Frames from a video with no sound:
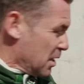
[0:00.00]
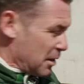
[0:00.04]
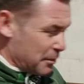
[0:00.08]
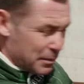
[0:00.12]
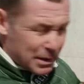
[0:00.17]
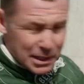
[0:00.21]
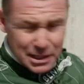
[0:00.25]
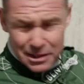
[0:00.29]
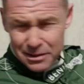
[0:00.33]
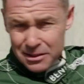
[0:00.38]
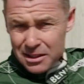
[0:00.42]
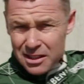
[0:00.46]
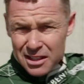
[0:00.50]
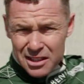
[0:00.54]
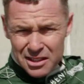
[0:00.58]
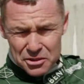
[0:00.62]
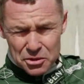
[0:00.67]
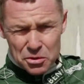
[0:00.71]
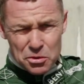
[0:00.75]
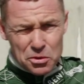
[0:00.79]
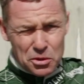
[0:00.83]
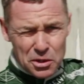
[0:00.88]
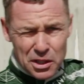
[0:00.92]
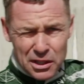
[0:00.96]
I mean,
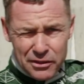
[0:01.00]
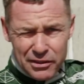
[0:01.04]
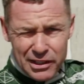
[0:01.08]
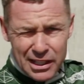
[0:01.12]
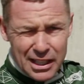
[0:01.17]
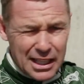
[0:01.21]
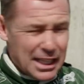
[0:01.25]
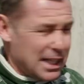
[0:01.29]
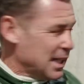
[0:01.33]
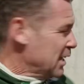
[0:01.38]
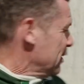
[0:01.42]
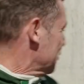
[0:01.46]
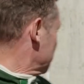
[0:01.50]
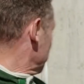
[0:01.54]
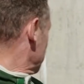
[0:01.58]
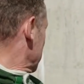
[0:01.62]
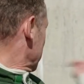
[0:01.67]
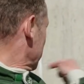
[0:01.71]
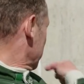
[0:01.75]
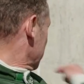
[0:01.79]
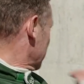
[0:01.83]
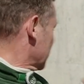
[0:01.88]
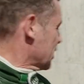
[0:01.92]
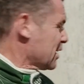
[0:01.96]
you could even leave
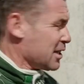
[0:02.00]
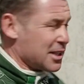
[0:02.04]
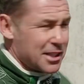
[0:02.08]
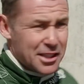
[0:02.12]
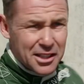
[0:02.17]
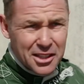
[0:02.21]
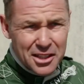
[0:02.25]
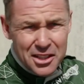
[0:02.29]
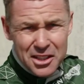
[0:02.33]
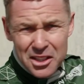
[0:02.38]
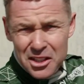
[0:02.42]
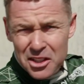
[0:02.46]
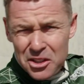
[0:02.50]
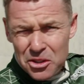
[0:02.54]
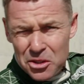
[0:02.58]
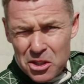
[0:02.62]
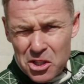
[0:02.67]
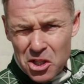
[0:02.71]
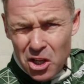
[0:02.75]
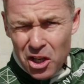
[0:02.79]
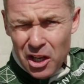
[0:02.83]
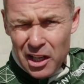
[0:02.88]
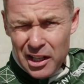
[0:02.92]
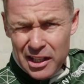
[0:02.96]
with your
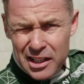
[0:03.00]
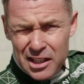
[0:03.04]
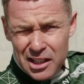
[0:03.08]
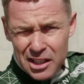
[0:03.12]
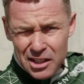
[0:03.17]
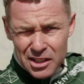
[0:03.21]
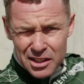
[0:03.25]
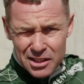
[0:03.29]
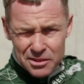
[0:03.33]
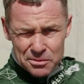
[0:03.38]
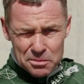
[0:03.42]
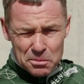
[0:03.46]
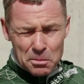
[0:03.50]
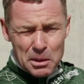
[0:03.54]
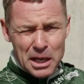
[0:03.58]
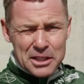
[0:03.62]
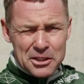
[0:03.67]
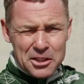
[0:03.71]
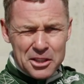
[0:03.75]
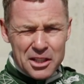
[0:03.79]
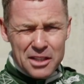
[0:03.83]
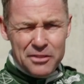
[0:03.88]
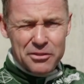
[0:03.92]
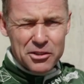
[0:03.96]
colleague. He might
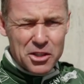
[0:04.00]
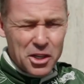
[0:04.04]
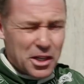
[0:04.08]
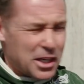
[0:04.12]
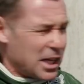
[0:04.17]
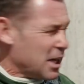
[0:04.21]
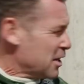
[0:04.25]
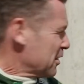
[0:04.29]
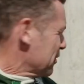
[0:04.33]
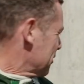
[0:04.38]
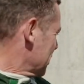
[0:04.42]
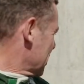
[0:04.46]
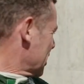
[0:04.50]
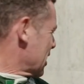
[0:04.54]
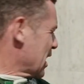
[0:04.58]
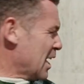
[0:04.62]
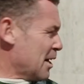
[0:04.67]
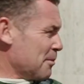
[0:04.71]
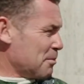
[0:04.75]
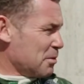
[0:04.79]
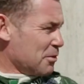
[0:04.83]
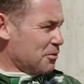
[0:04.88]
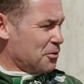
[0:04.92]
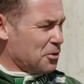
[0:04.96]
not have got out of the
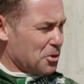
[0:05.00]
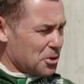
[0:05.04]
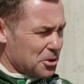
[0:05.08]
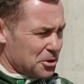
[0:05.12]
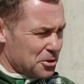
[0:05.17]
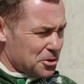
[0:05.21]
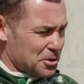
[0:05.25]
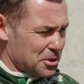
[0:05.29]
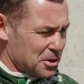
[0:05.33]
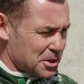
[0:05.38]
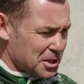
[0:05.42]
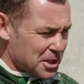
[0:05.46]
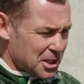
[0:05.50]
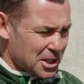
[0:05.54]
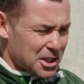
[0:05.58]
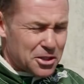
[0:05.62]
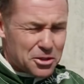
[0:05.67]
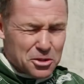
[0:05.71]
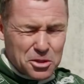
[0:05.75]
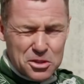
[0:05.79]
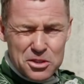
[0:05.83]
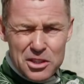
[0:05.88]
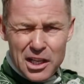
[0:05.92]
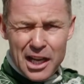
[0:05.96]
car before you
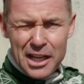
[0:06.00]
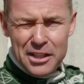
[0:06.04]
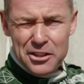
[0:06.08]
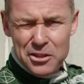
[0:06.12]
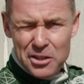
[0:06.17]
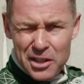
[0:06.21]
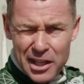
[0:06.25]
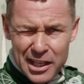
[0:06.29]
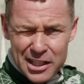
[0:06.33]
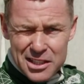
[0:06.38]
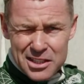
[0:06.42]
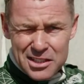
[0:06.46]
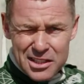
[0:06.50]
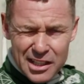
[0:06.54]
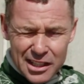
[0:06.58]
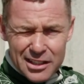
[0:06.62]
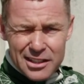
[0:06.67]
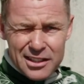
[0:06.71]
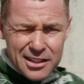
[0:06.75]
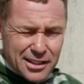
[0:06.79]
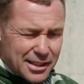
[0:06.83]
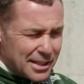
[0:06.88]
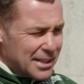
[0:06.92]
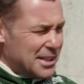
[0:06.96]
start your next stint.